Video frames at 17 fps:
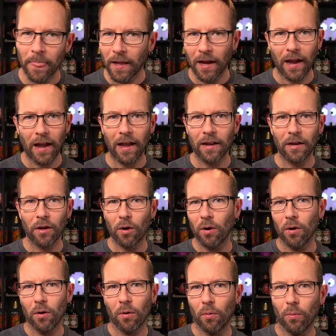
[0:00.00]
And
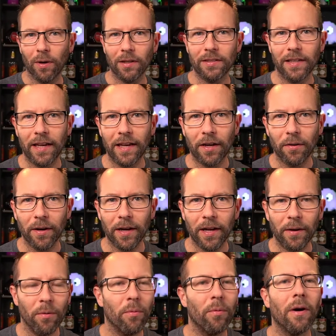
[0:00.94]
what's geekery?
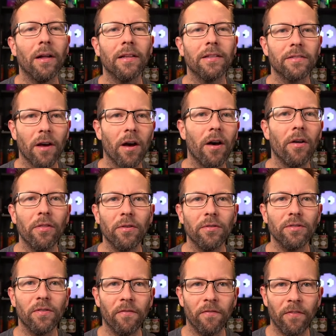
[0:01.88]
Well, it's all
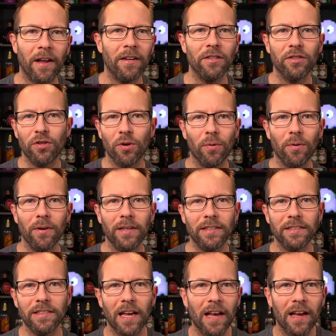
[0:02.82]
those fun
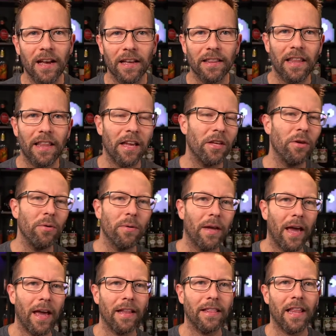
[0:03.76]
toys that you
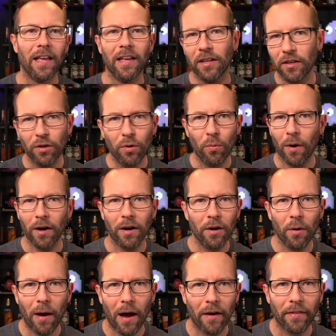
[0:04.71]
get that you want to
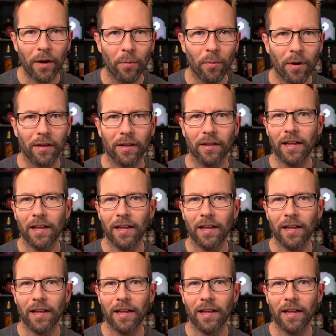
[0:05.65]
know how they work.